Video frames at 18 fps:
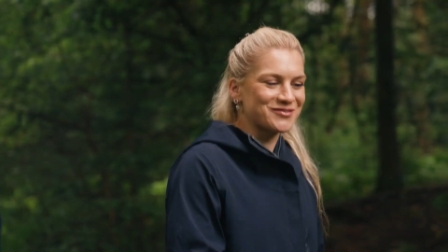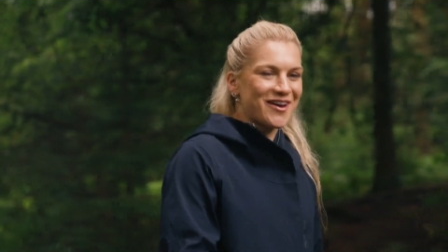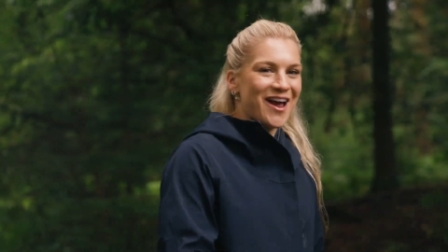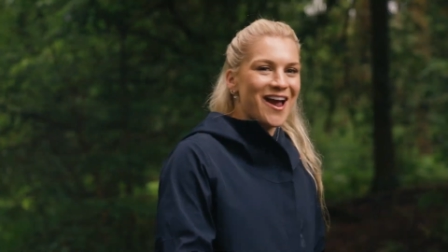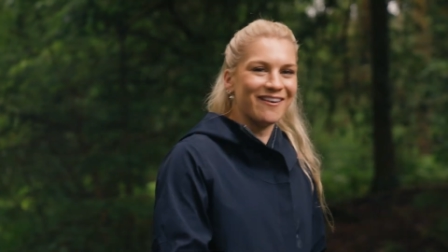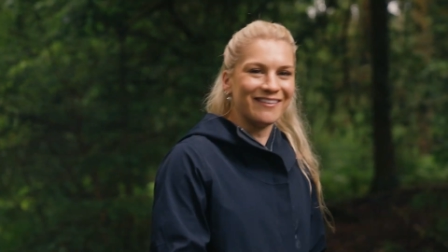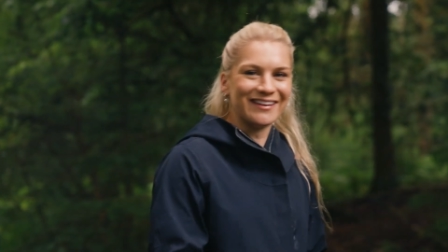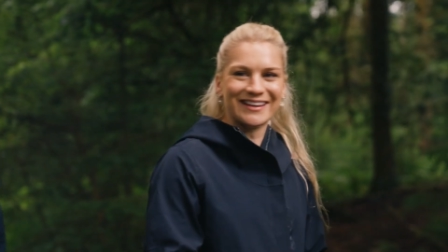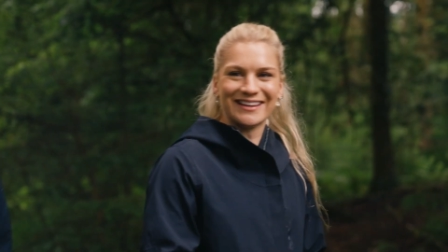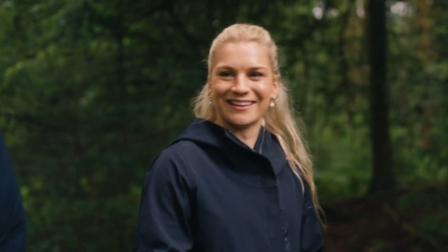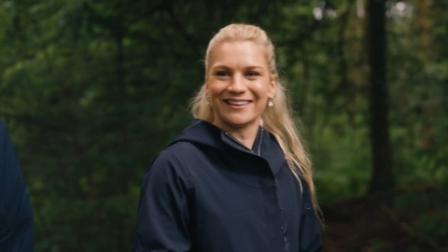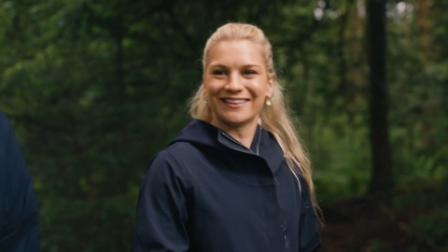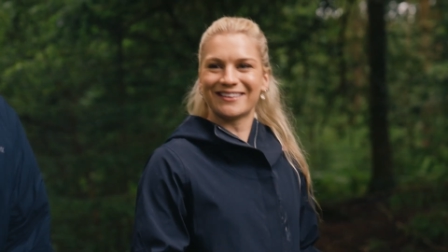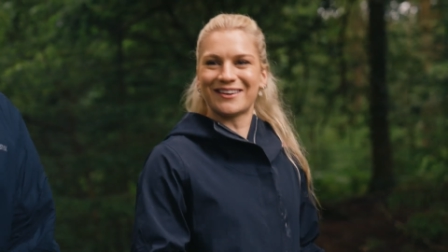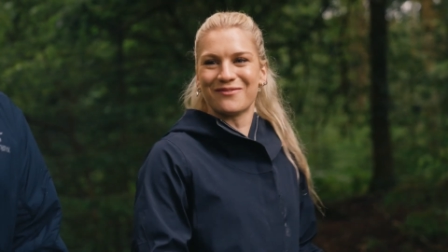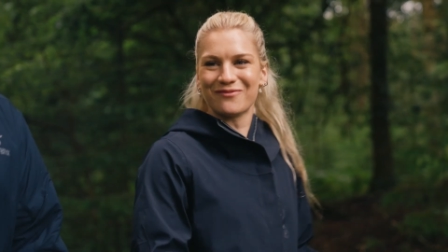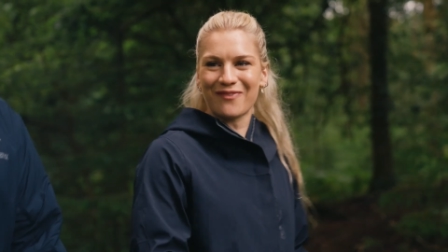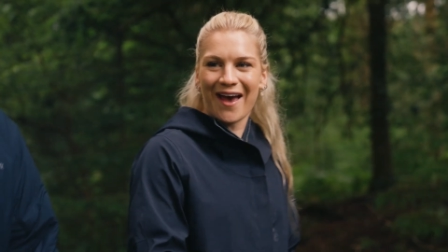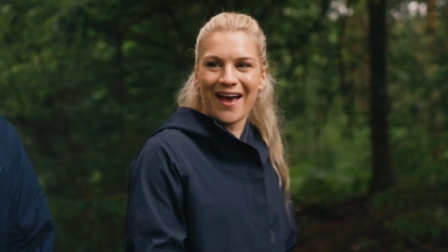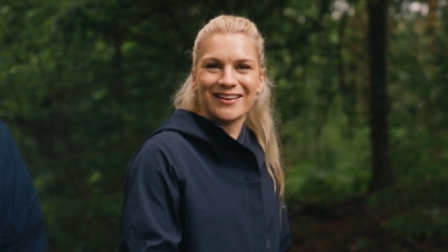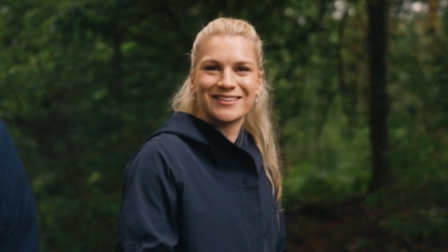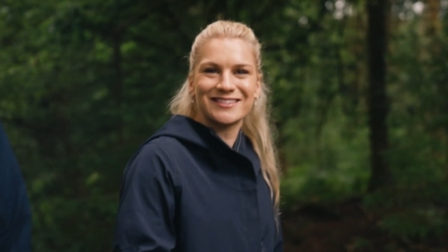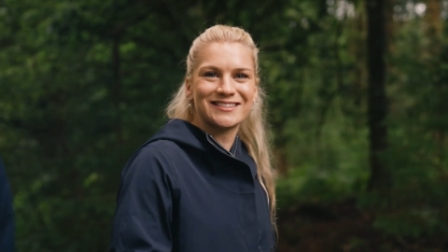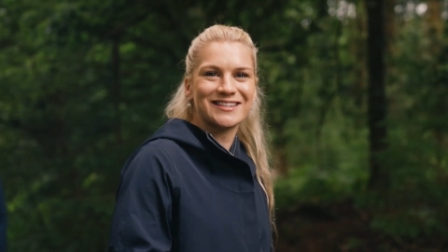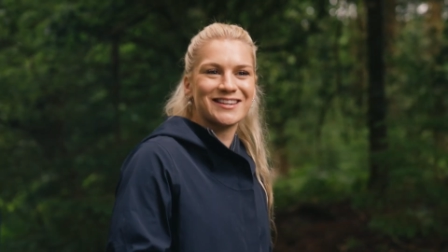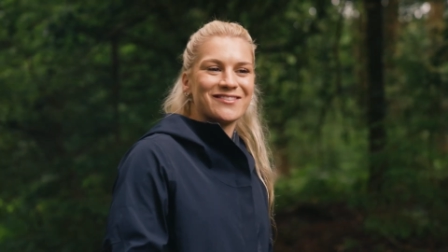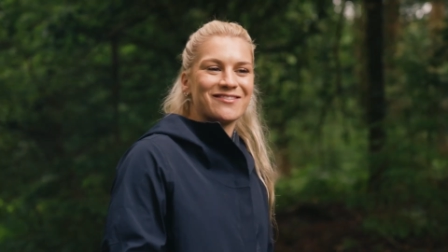very
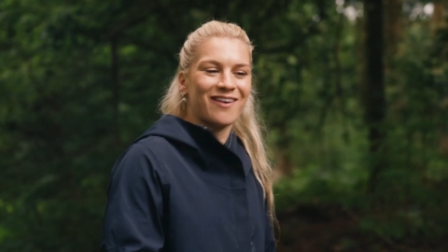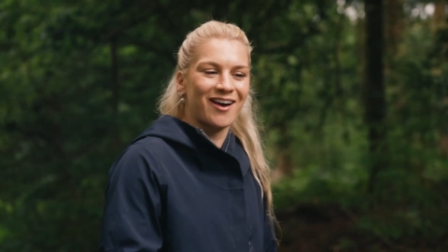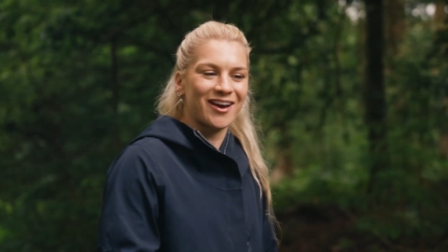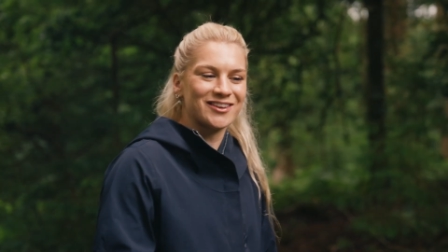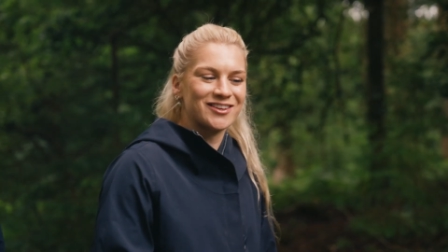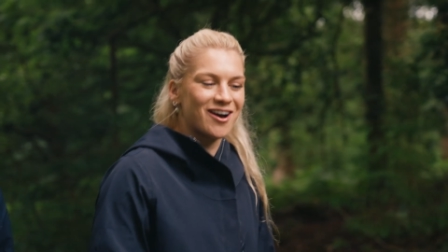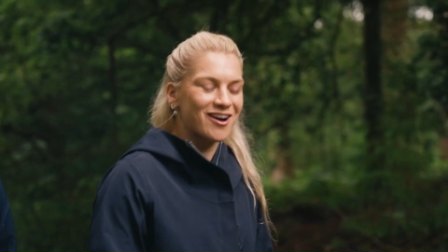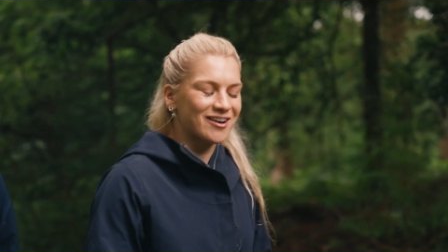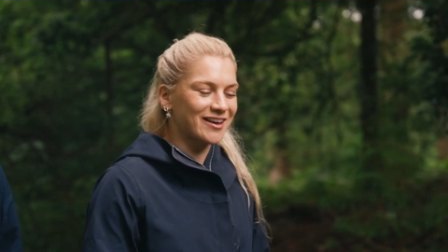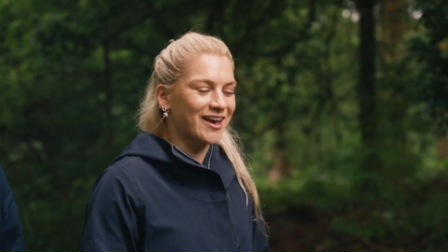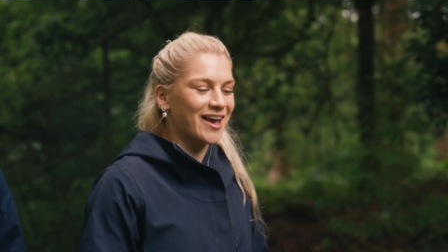competitive at a young